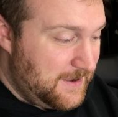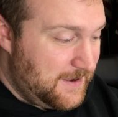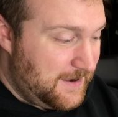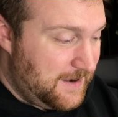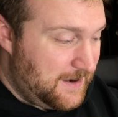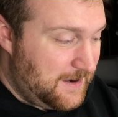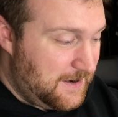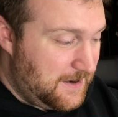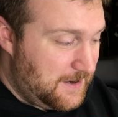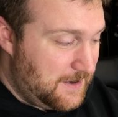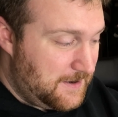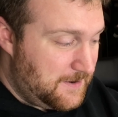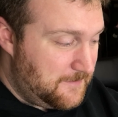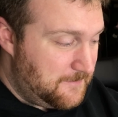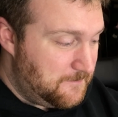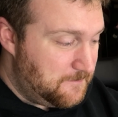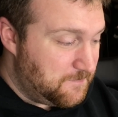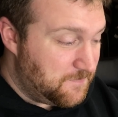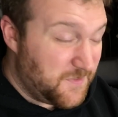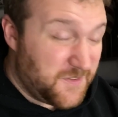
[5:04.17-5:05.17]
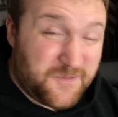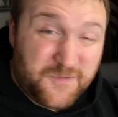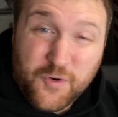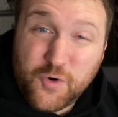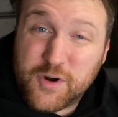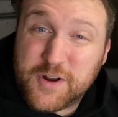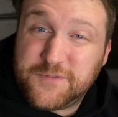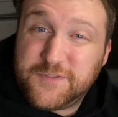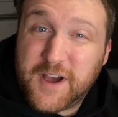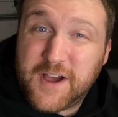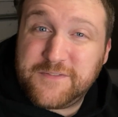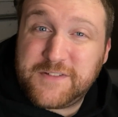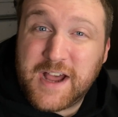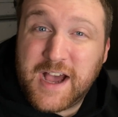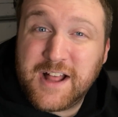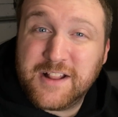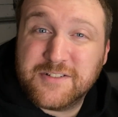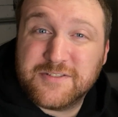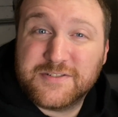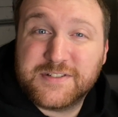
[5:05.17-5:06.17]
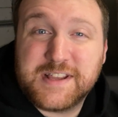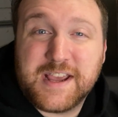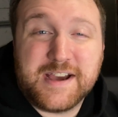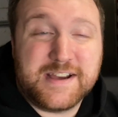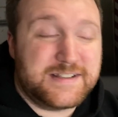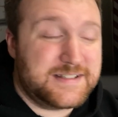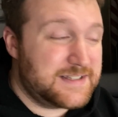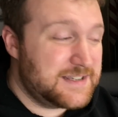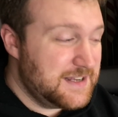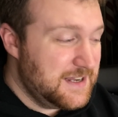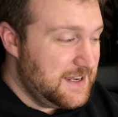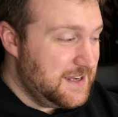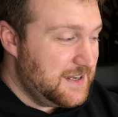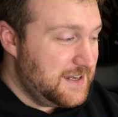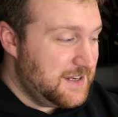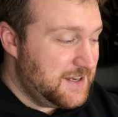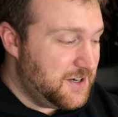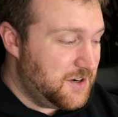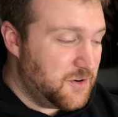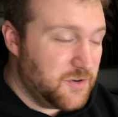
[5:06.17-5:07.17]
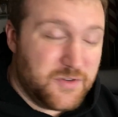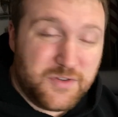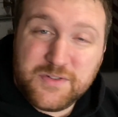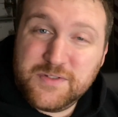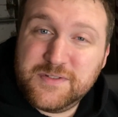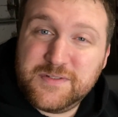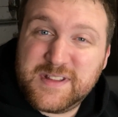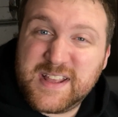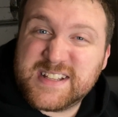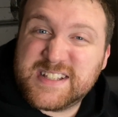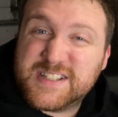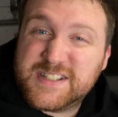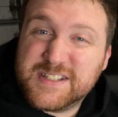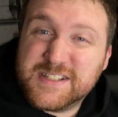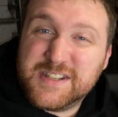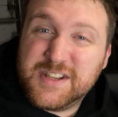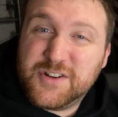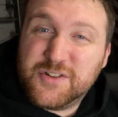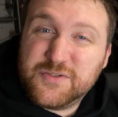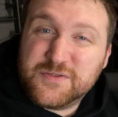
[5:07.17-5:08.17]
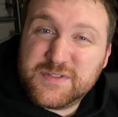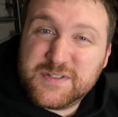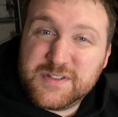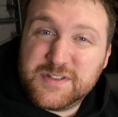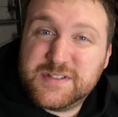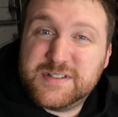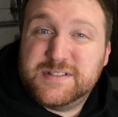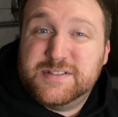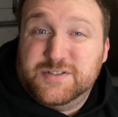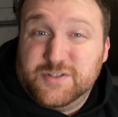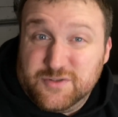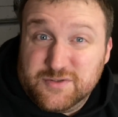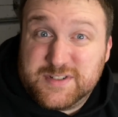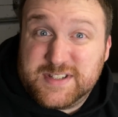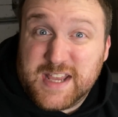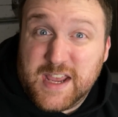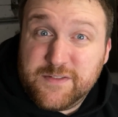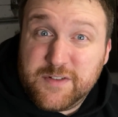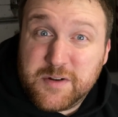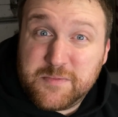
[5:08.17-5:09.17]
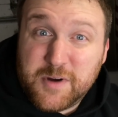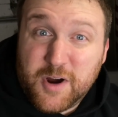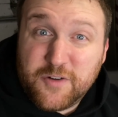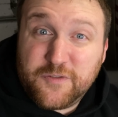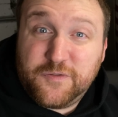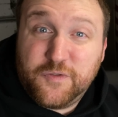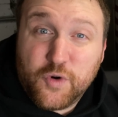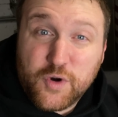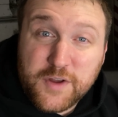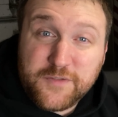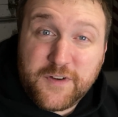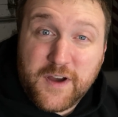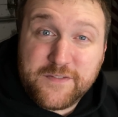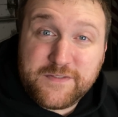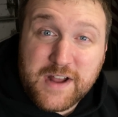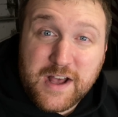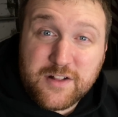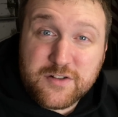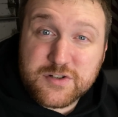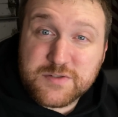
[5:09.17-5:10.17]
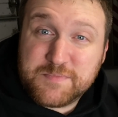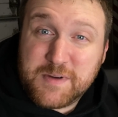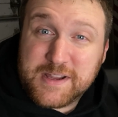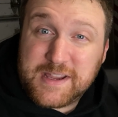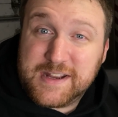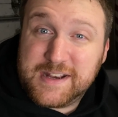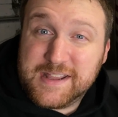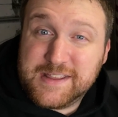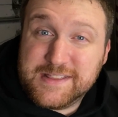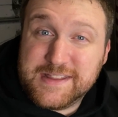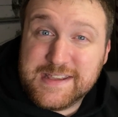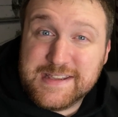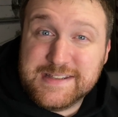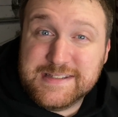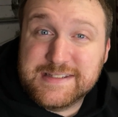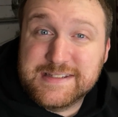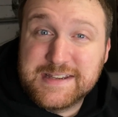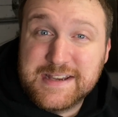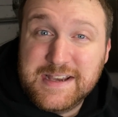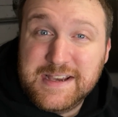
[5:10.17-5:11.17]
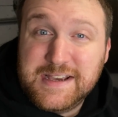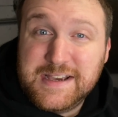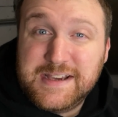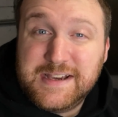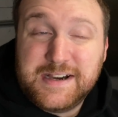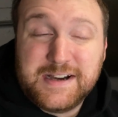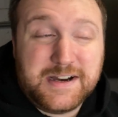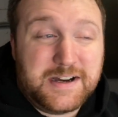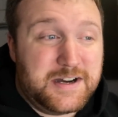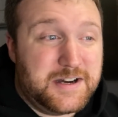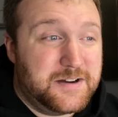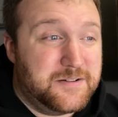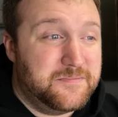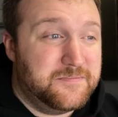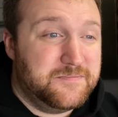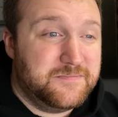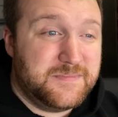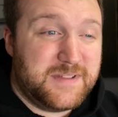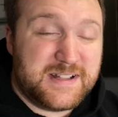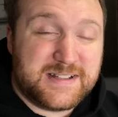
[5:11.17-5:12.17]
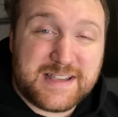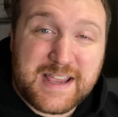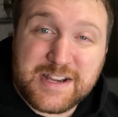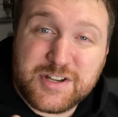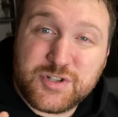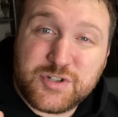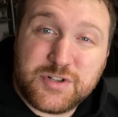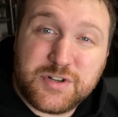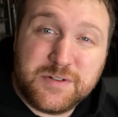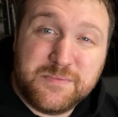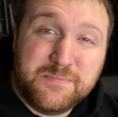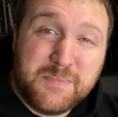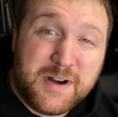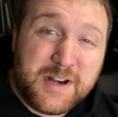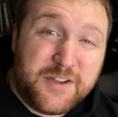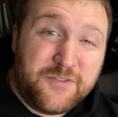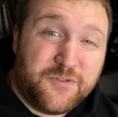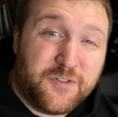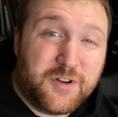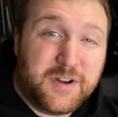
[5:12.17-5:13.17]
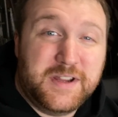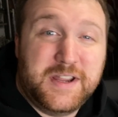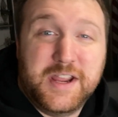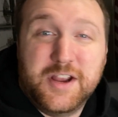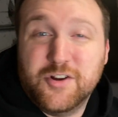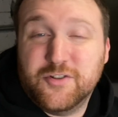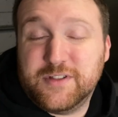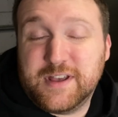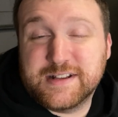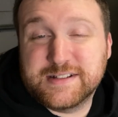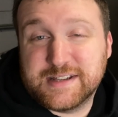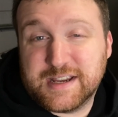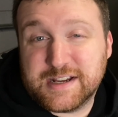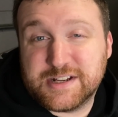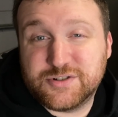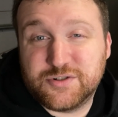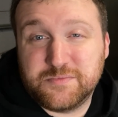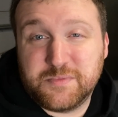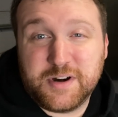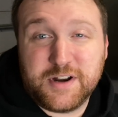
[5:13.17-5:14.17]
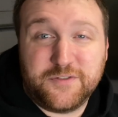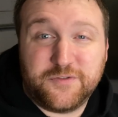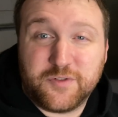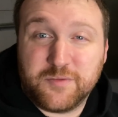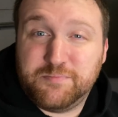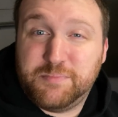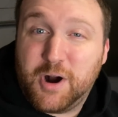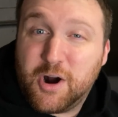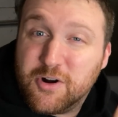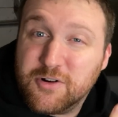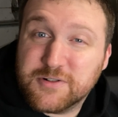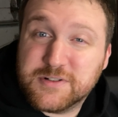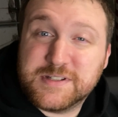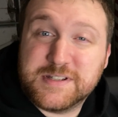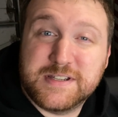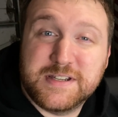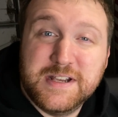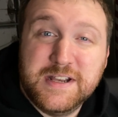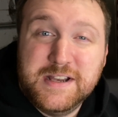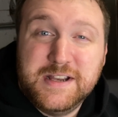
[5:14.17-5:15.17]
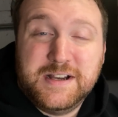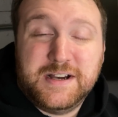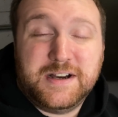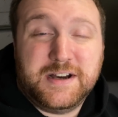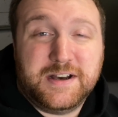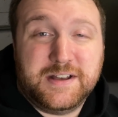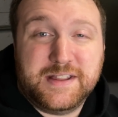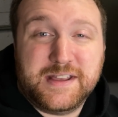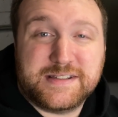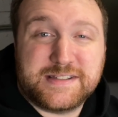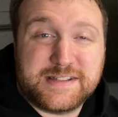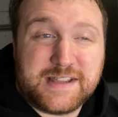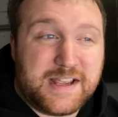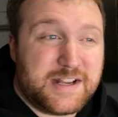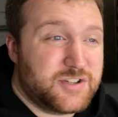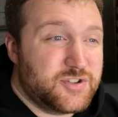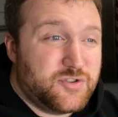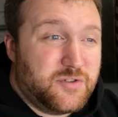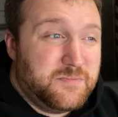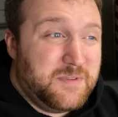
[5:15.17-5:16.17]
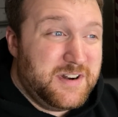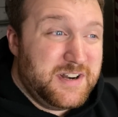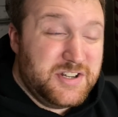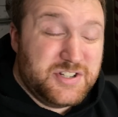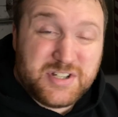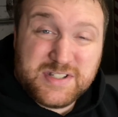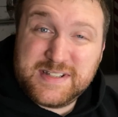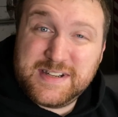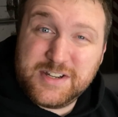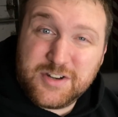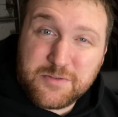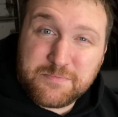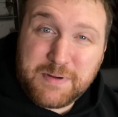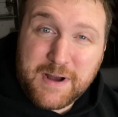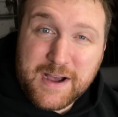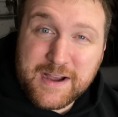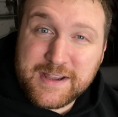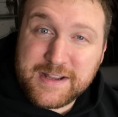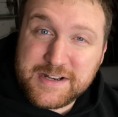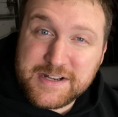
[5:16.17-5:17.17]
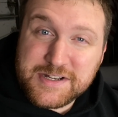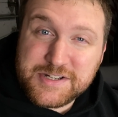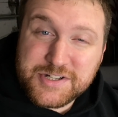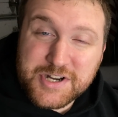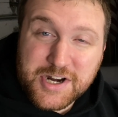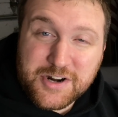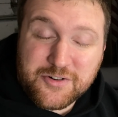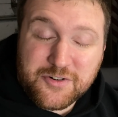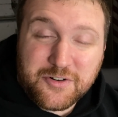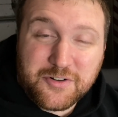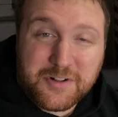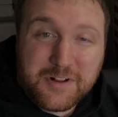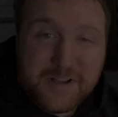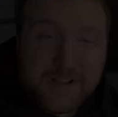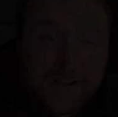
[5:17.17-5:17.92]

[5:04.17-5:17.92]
$45, guys. That's, you're saving about $45 by getting these. That's extra money for gear. That's extra money for parts. That's extra money just in your pocket in general.